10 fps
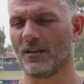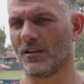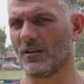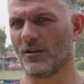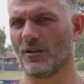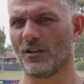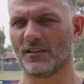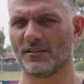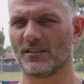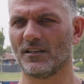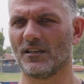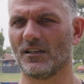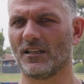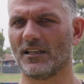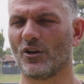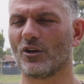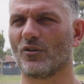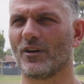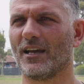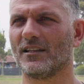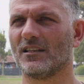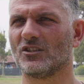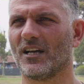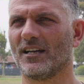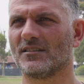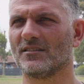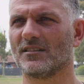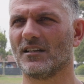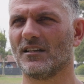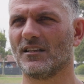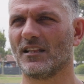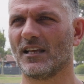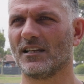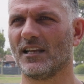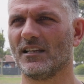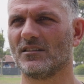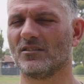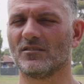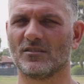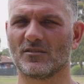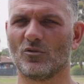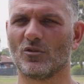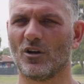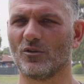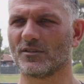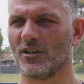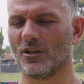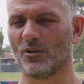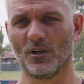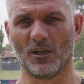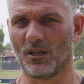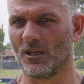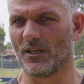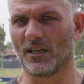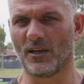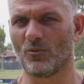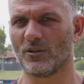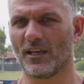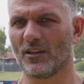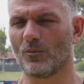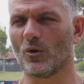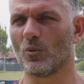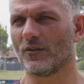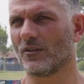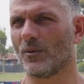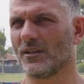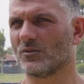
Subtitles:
don't create the chances that they need to score goals. So, yeah, without the ball, we have to be